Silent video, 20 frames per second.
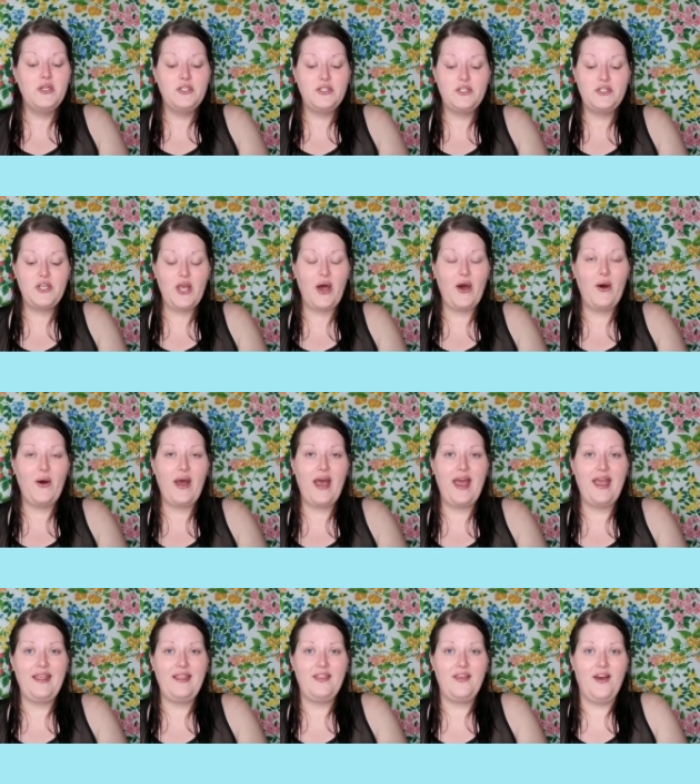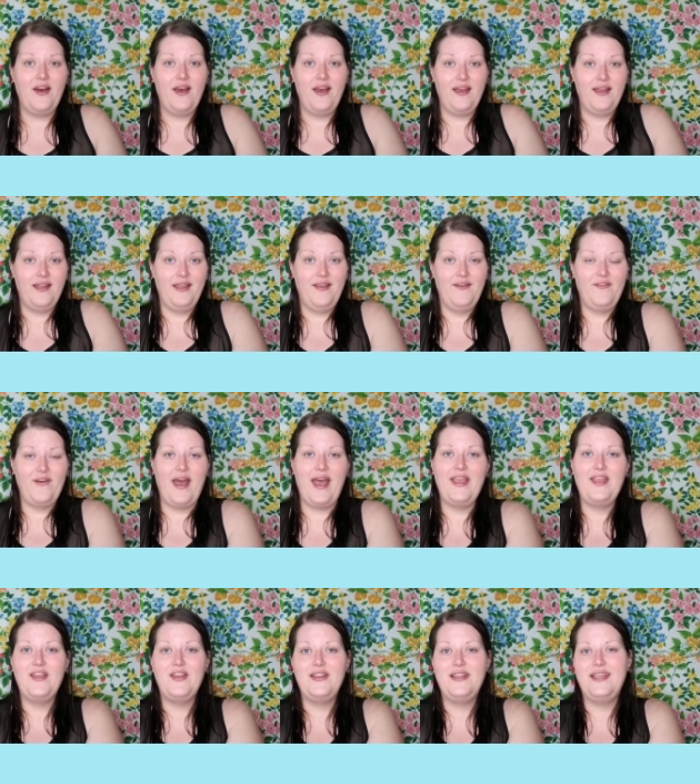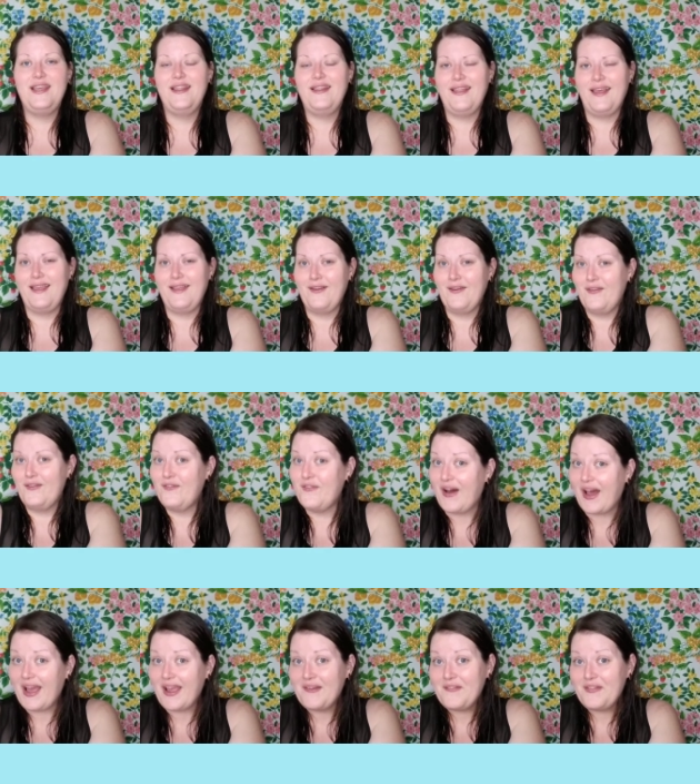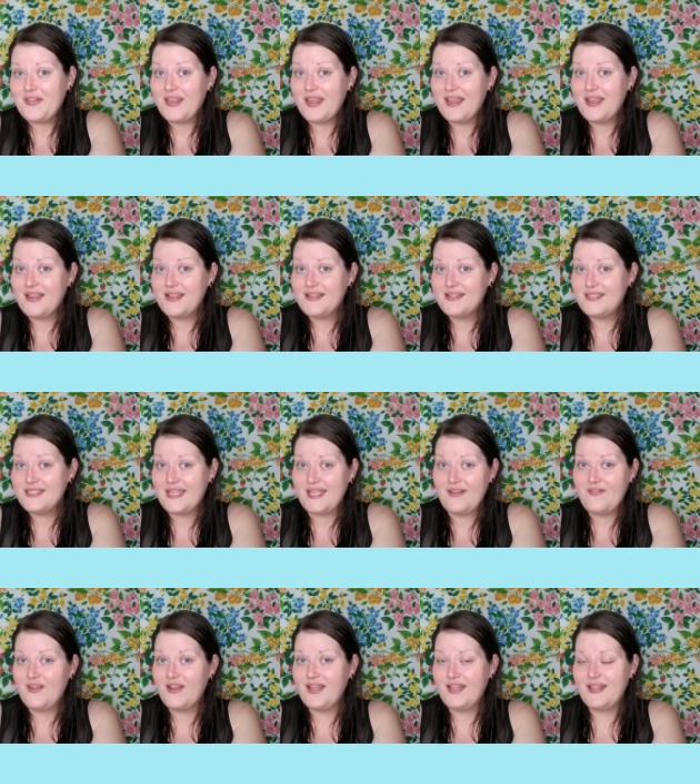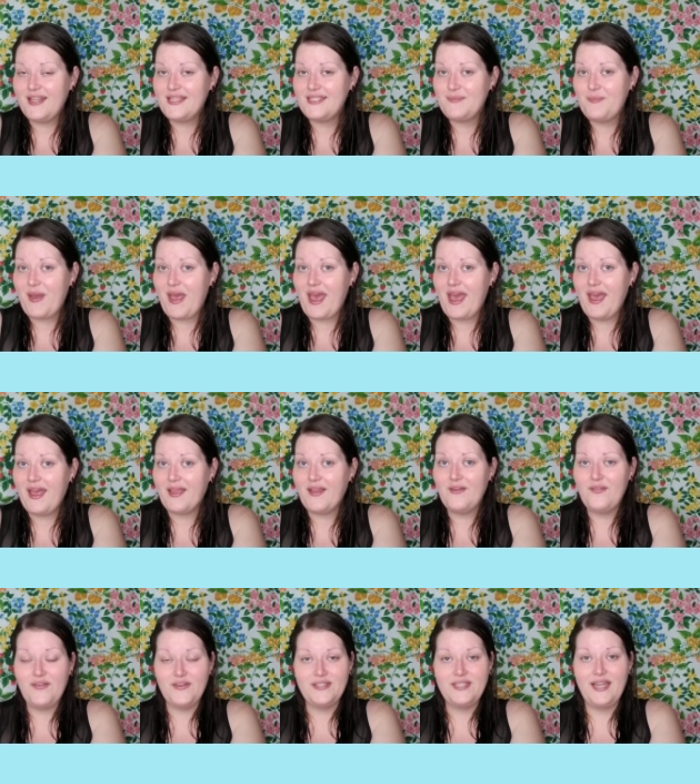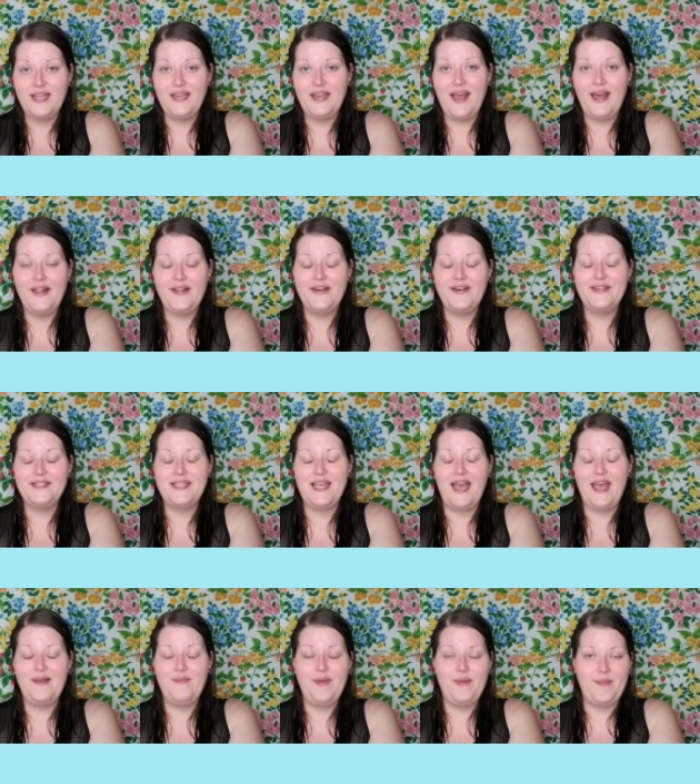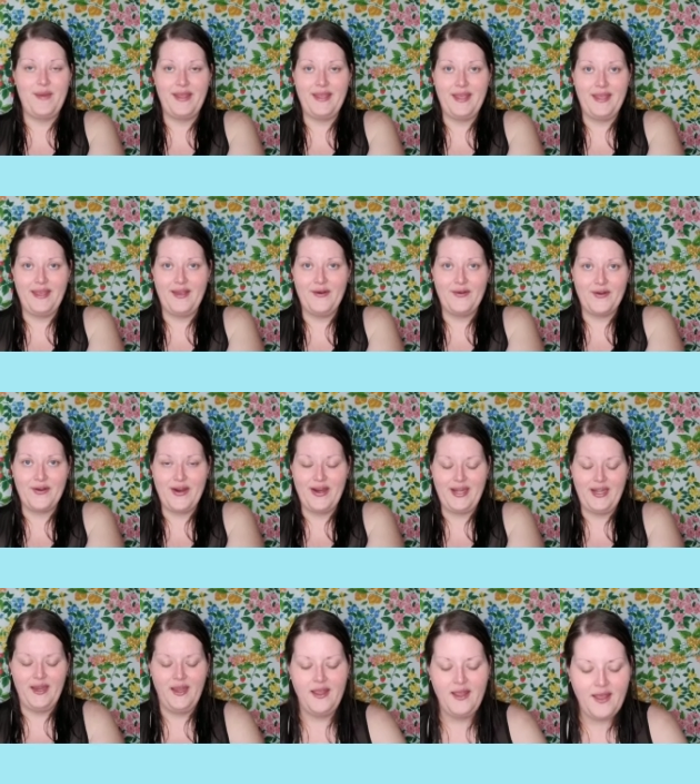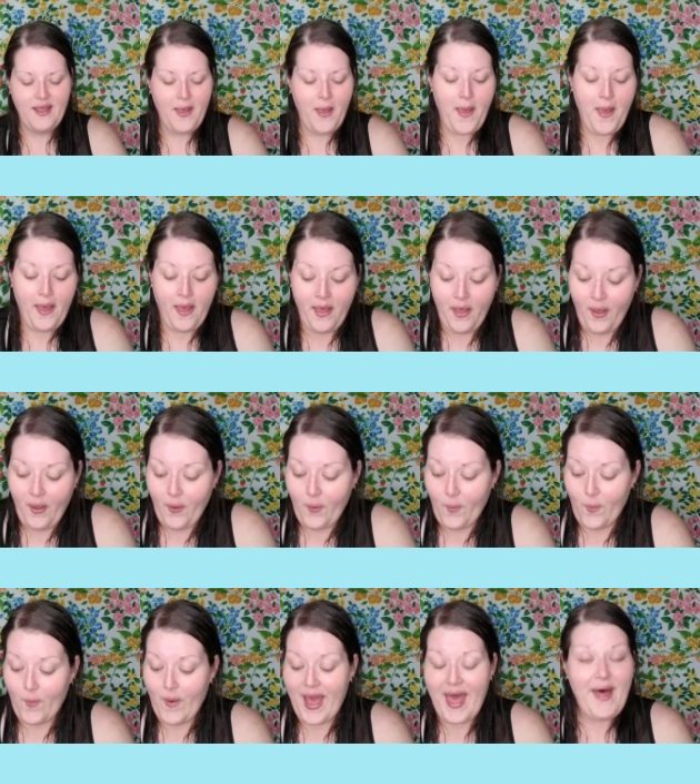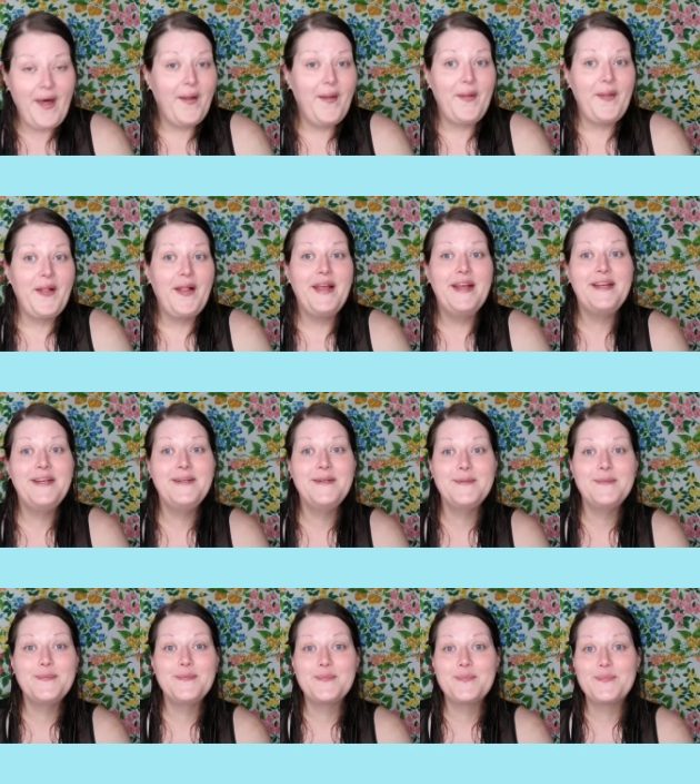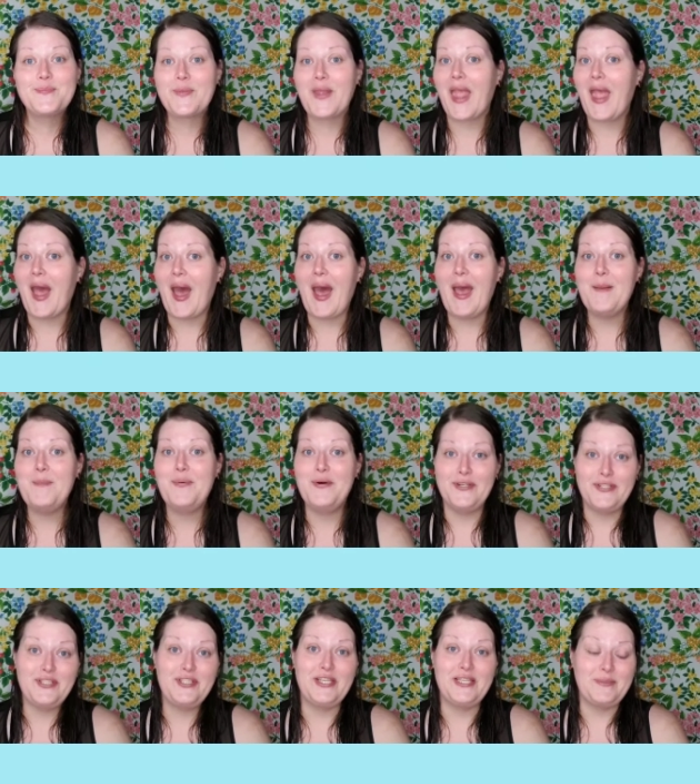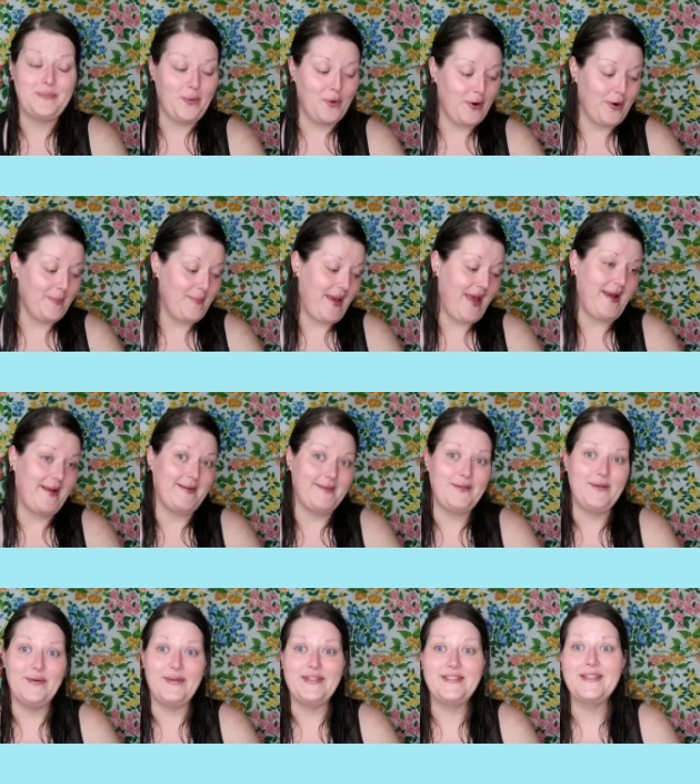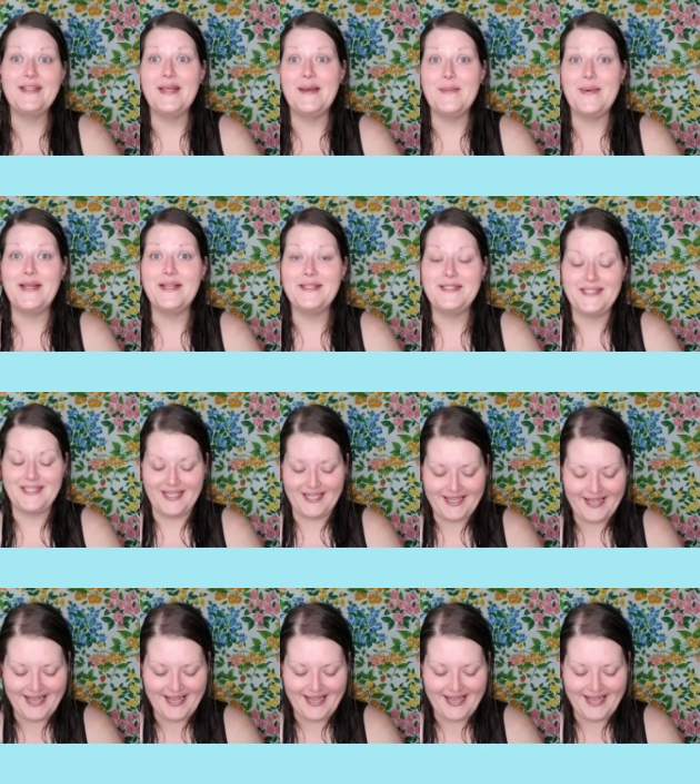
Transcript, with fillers: So I thought if I could get like five things even in this bag for $10, I'd be making out great. Well, I pushed this poor bag to its limits.